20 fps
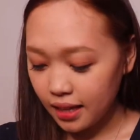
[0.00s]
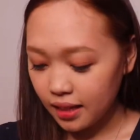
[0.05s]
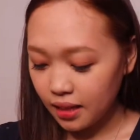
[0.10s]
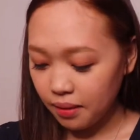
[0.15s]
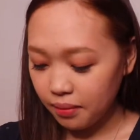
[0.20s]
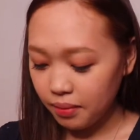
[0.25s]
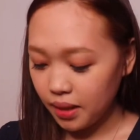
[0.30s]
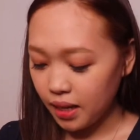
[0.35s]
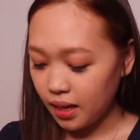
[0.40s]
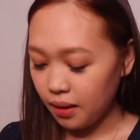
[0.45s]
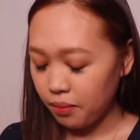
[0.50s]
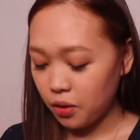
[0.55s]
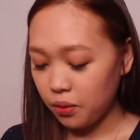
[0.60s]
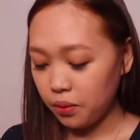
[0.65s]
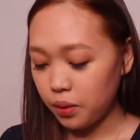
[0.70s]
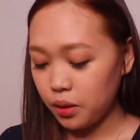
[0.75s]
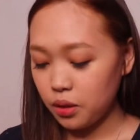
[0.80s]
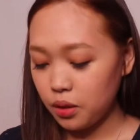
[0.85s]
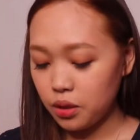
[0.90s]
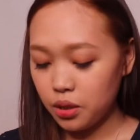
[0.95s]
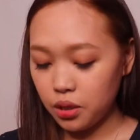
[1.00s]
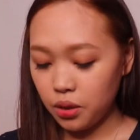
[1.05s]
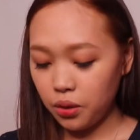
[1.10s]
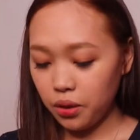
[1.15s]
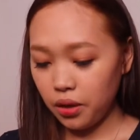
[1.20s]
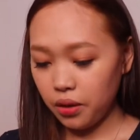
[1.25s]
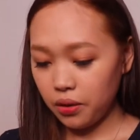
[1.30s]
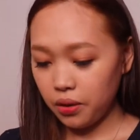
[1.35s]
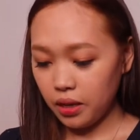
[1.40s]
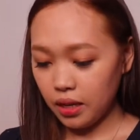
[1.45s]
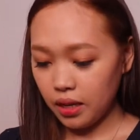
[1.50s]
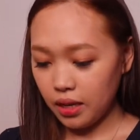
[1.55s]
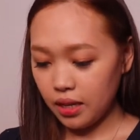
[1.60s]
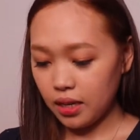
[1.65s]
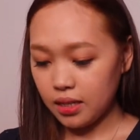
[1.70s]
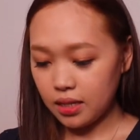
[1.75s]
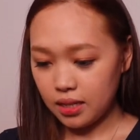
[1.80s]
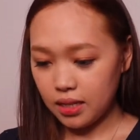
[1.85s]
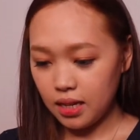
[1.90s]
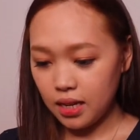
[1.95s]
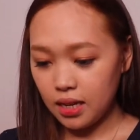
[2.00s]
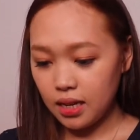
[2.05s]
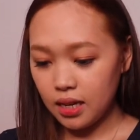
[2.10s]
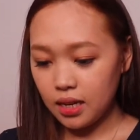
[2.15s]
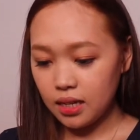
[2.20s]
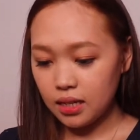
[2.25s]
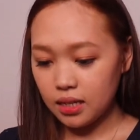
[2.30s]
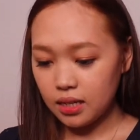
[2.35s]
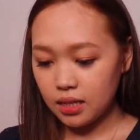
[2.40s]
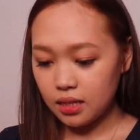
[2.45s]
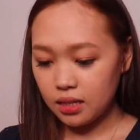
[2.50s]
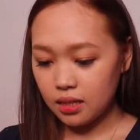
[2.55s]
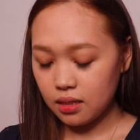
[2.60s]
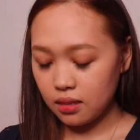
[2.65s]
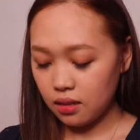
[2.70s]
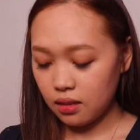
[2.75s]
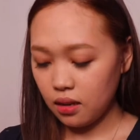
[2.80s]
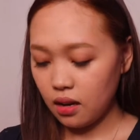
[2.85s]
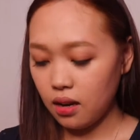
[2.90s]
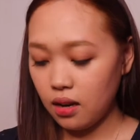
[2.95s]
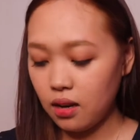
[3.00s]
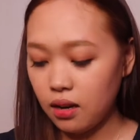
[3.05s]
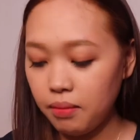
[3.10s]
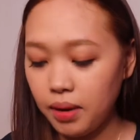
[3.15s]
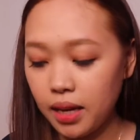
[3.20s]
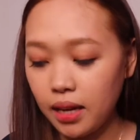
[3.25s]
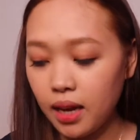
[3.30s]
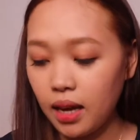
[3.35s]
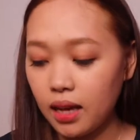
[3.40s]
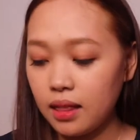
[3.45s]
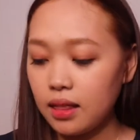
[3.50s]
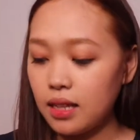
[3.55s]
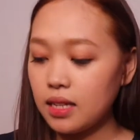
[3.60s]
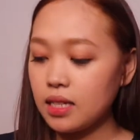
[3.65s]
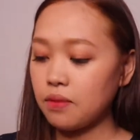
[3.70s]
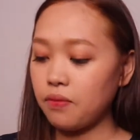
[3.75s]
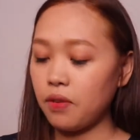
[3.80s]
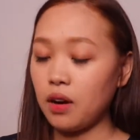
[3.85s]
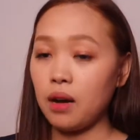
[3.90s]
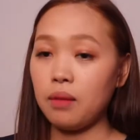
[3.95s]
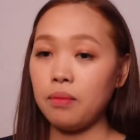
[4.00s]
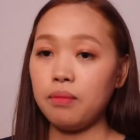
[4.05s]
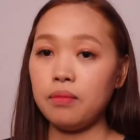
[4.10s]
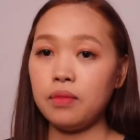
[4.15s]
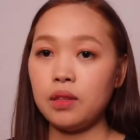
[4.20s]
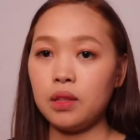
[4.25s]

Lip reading: item that I'm going to show you is this I got this from